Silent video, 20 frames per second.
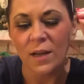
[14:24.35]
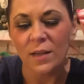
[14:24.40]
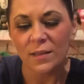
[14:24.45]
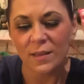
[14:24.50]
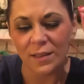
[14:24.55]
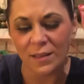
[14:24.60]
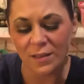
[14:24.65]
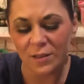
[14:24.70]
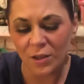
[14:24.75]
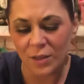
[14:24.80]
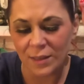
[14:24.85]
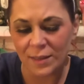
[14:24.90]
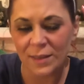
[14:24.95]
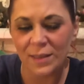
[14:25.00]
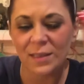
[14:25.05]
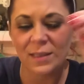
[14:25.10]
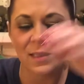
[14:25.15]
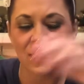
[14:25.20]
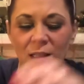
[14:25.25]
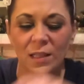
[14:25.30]
This
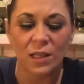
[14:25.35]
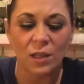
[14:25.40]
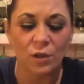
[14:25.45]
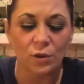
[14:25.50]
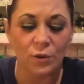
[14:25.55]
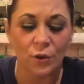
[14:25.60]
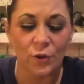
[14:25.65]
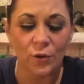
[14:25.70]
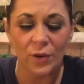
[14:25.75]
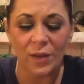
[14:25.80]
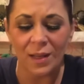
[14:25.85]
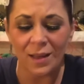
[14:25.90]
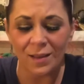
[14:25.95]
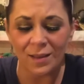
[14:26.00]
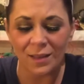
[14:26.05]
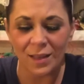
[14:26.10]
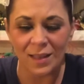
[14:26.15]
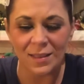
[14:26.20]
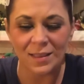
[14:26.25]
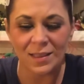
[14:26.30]
toxicity. Learning a
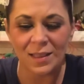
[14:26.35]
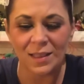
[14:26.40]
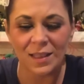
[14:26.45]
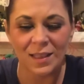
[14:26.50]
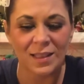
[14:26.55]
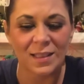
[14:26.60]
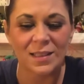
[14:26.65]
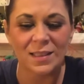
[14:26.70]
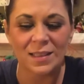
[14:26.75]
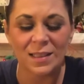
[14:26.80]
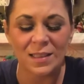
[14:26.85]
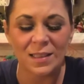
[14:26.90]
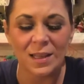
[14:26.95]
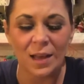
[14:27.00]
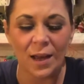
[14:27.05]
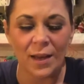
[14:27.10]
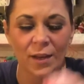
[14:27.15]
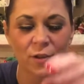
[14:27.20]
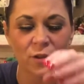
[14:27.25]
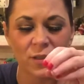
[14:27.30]
lesson in its
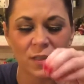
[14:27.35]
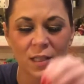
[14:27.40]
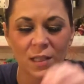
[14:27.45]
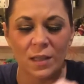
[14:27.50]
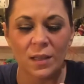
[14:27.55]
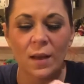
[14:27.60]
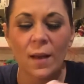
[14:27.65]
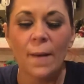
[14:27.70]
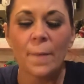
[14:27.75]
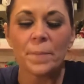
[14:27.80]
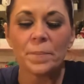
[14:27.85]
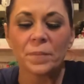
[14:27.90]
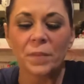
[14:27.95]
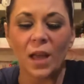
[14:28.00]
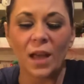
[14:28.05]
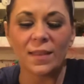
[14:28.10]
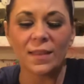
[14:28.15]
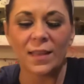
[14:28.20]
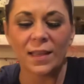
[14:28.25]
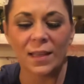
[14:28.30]
entirety.
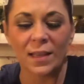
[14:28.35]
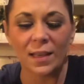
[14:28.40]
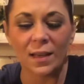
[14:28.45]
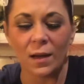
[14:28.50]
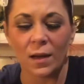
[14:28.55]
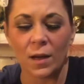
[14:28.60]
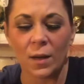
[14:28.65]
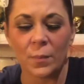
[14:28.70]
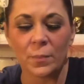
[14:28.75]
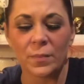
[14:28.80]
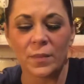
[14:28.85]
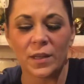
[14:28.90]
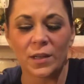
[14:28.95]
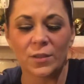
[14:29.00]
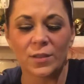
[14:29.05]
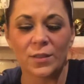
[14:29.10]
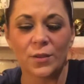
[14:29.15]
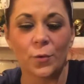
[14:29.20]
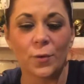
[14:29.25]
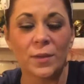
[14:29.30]
I think
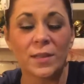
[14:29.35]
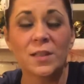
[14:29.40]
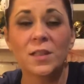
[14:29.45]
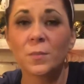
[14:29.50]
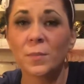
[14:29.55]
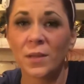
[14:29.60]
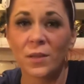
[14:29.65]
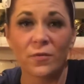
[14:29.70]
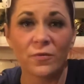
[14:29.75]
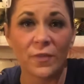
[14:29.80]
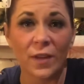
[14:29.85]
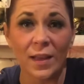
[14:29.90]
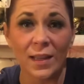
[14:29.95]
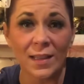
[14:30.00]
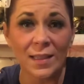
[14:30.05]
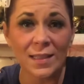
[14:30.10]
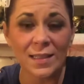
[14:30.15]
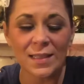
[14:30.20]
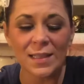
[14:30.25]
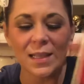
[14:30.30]
there's going to be a
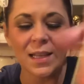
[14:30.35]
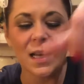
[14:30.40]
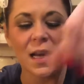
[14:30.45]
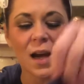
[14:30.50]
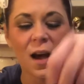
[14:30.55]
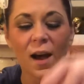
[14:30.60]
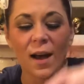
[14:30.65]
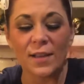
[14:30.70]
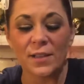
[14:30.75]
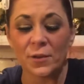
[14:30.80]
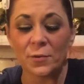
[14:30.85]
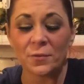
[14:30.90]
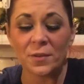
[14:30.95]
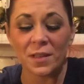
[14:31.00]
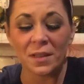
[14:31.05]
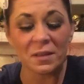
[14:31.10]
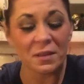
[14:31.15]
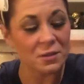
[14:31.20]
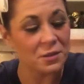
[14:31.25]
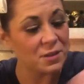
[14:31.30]
fight. I don't
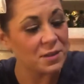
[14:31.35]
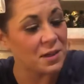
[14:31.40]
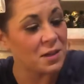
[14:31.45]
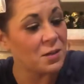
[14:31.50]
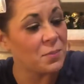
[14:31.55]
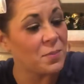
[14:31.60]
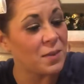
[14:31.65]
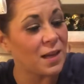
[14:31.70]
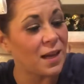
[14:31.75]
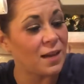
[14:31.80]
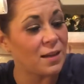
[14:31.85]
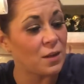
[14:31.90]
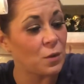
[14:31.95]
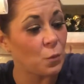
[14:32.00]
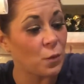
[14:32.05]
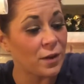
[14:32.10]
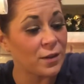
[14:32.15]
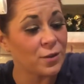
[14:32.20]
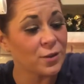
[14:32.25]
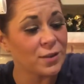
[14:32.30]
think there's going to be any
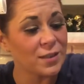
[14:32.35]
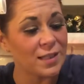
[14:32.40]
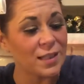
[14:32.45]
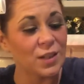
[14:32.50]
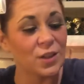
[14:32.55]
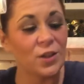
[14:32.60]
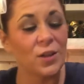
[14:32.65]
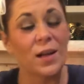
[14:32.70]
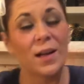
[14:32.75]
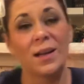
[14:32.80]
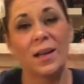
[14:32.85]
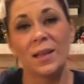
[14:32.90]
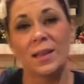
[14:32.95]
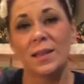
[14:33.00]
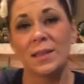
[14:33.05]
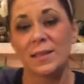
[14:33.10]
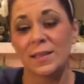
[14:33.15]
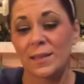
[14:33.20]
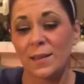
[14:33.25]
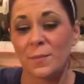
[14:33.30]
winners here. And I
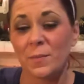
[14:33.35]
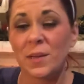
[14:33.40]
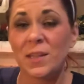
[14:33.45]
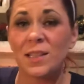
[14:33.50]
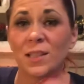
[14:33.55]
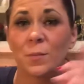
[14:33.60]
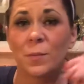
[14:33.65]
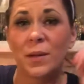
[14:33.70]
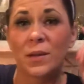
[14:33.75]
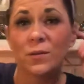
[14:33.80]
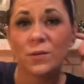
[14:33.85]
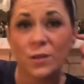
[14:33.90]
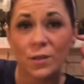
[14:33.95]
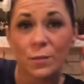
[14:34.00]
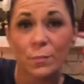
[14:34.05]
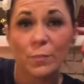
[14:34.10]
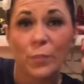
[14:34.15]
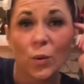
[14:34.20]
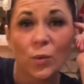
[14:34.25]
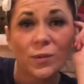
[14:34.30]
think somebody's about to
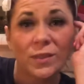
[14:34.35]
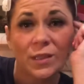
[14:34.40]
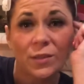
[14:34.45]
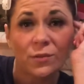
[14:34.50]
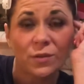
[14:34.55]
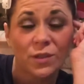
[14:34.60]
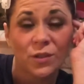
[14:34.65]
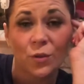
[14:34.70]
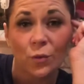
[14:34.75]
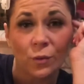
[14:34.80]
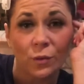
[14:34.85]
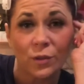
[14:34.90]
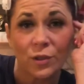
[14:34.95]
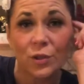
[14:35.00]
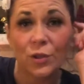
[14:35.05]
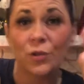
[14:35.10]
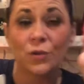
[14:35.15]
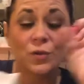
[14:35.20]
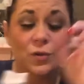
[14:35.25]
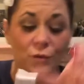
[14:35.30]
bolt out the door in a
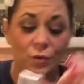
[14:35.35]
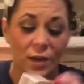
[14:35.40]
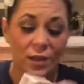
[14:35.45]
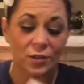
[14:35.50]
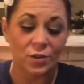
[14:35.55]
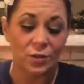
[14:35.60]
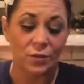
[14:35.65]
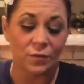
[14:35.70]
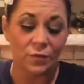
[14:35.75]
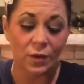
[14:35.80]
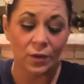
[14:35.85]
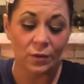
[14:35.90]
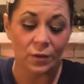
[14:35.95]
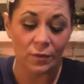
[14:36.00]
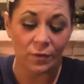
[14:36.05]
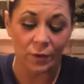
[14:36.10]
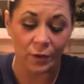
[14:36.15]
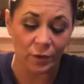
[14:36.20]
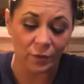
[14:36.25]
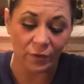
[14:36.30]
new direction very,
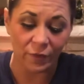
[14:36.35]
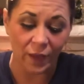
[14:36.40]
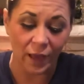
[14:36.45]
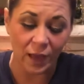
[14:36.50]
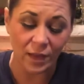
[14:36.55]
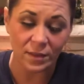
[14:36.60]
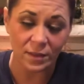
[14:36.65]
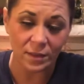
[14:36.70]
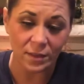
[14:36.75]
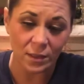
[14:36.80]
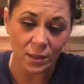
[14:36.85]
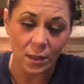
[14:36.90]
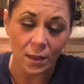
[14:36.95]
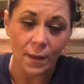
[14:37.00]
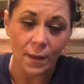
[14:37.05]
very fast.